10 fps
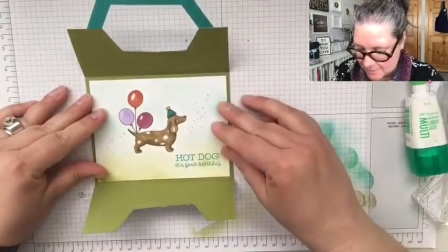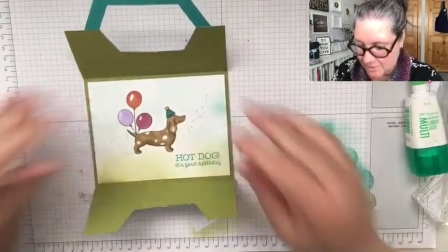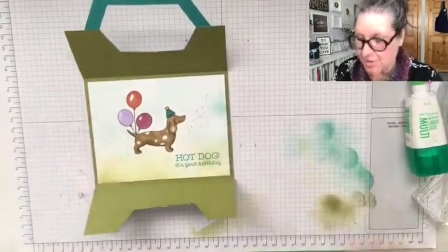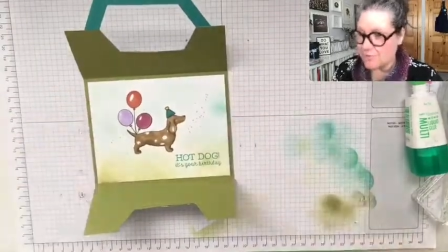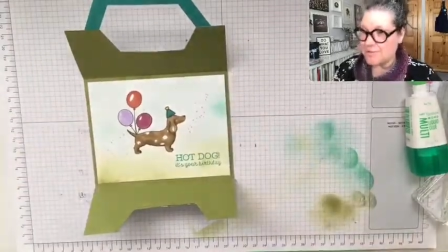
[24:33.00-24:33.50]
I'm
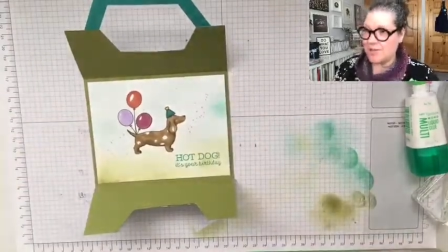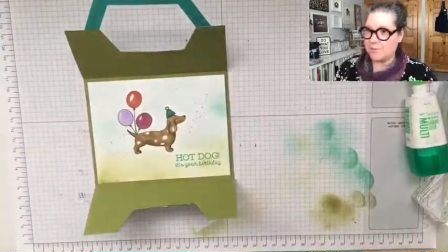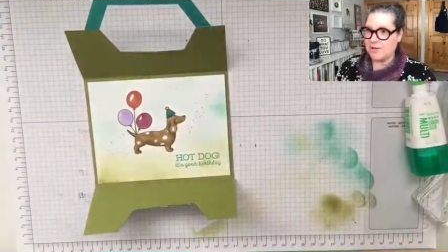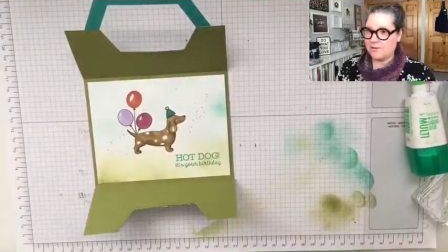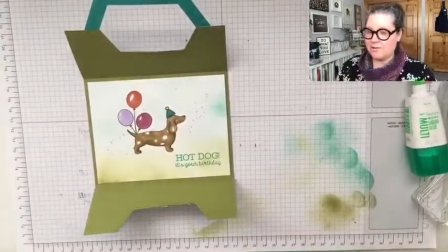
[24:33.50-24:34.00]
going to use
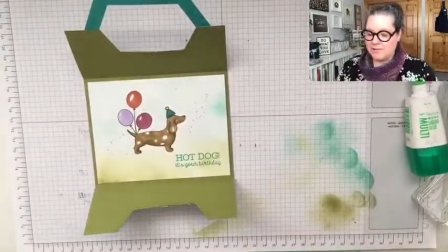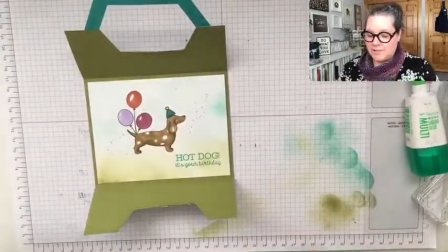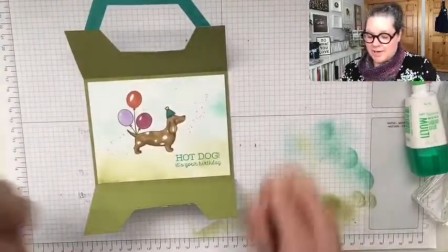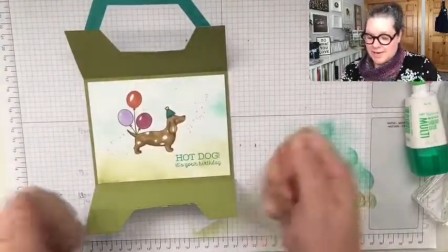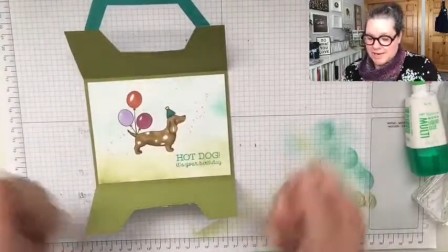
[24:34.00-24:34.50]
liquid glue so
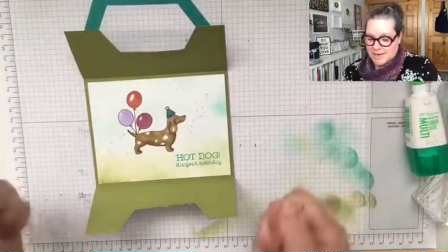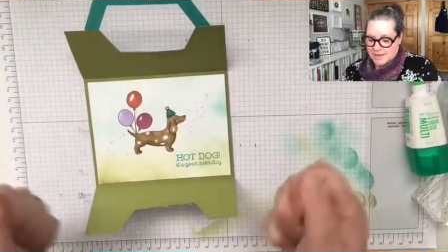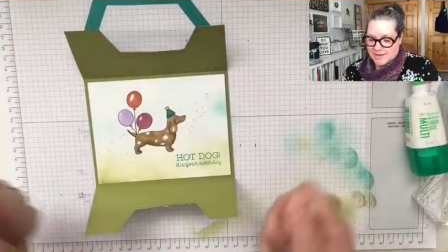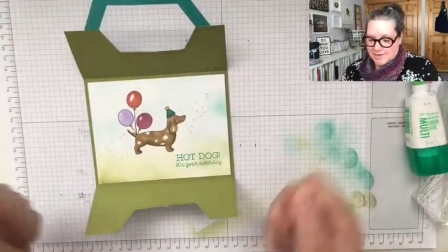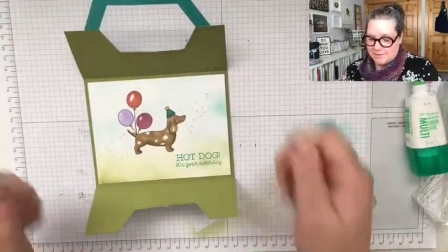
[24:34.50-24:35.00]
that I can
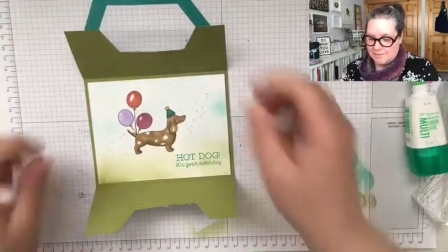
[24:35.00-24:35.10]
kind of